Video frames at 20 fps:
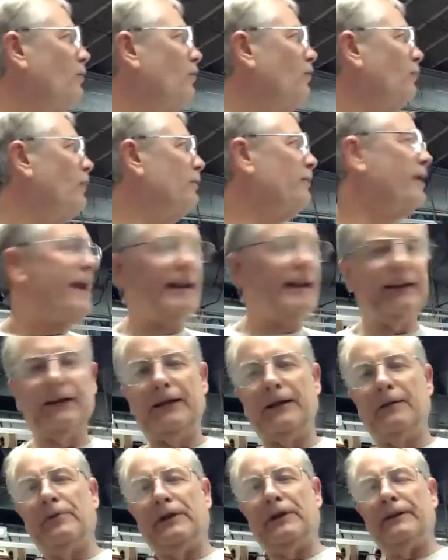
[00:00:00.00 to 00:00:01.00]
we ran a
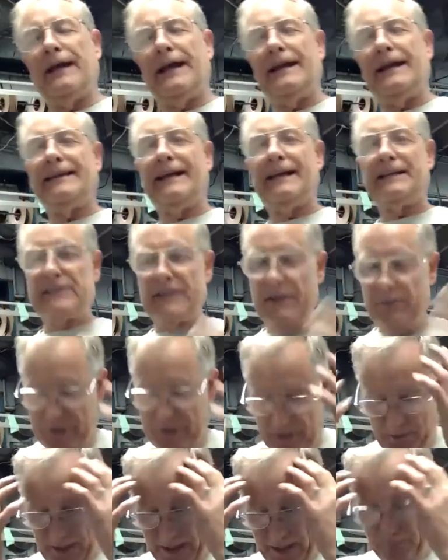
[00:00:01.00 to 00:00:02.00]
little bit late. That seems
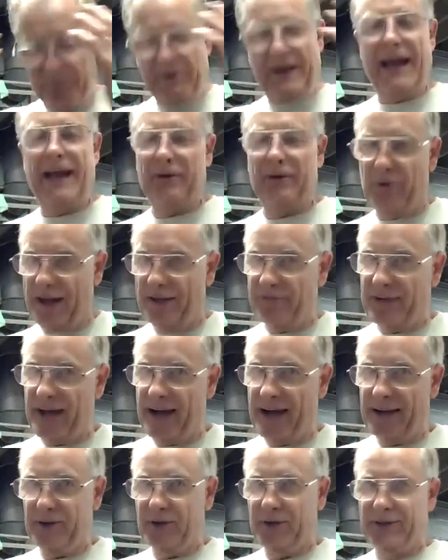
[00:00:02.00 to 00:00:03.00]
to be a pattern I've
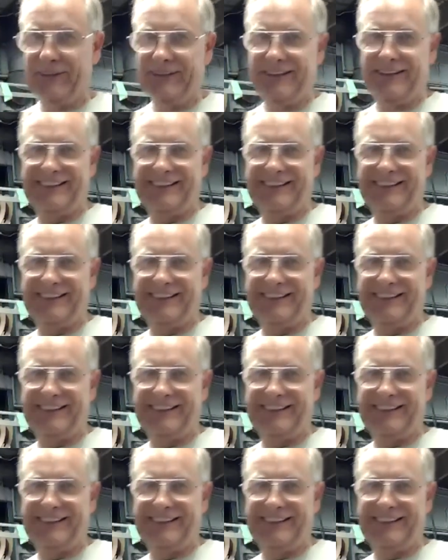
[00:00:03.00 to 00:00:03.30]
got here.